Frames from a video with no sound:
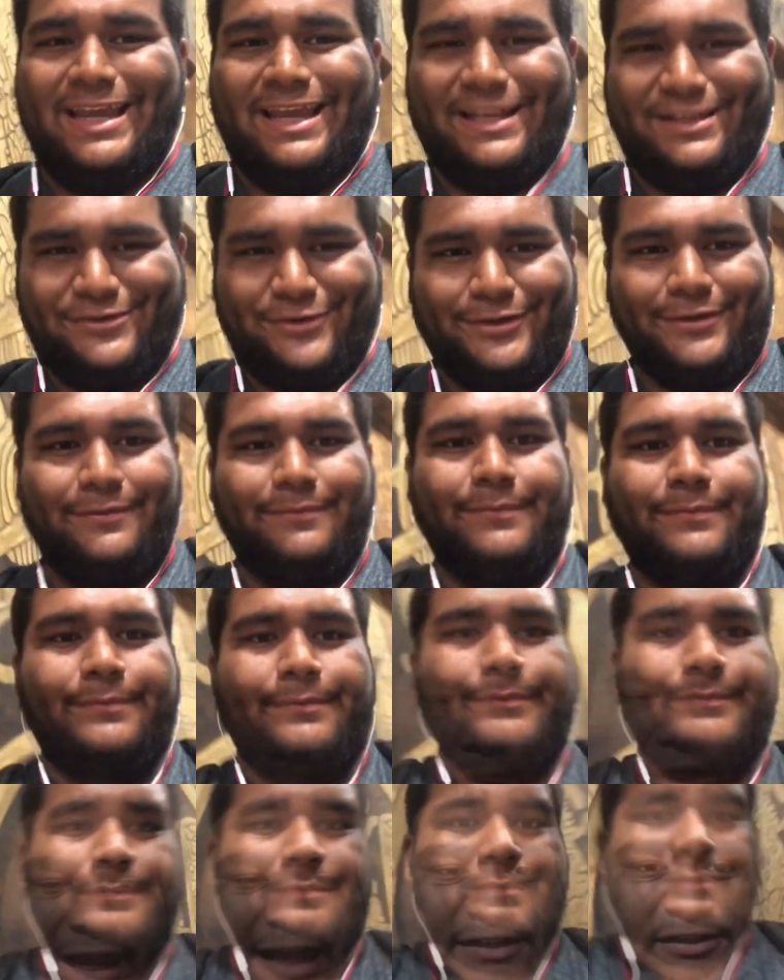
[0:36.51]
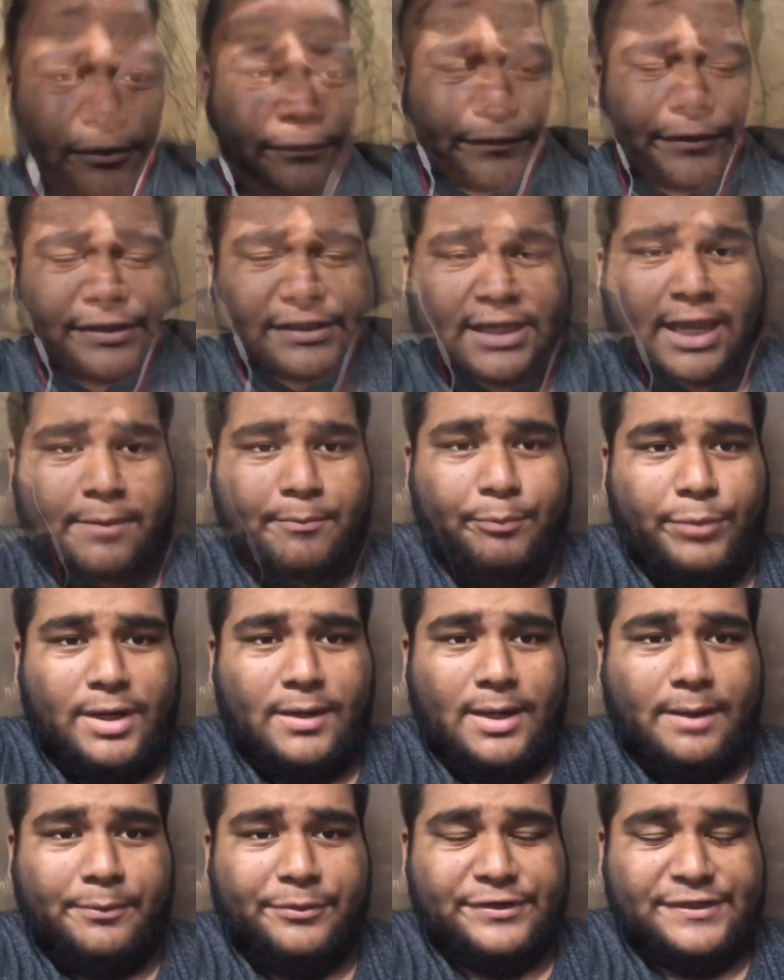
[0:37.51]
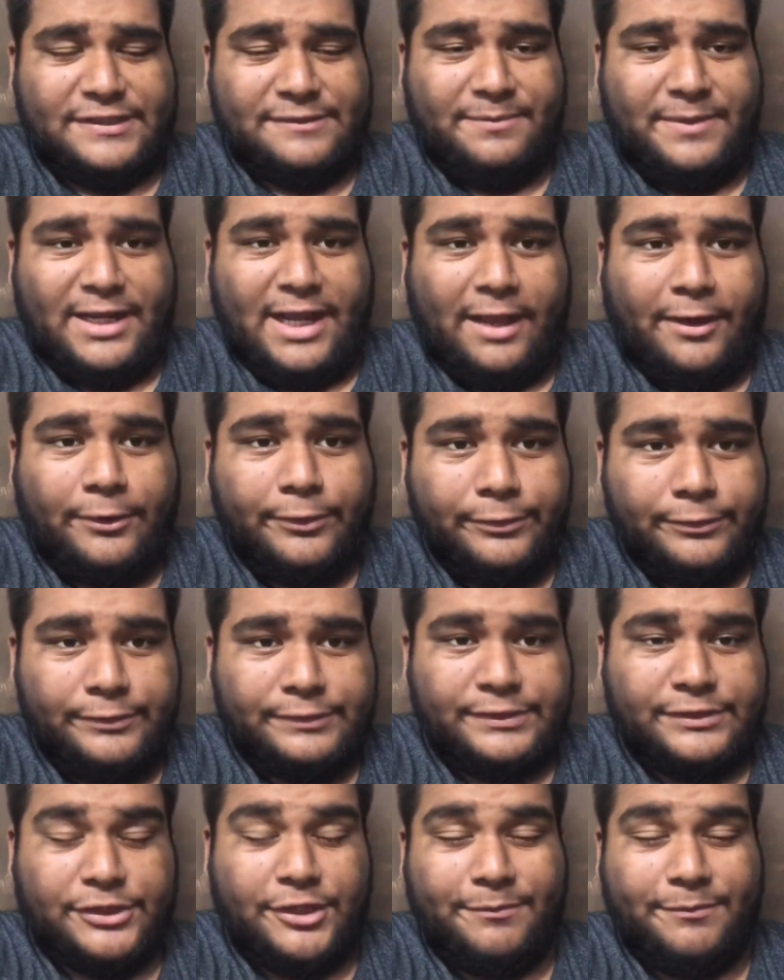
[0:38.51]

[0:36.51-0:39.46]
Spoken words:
Enjoy. All right, guys, so first game, Puebla versus Veracruz.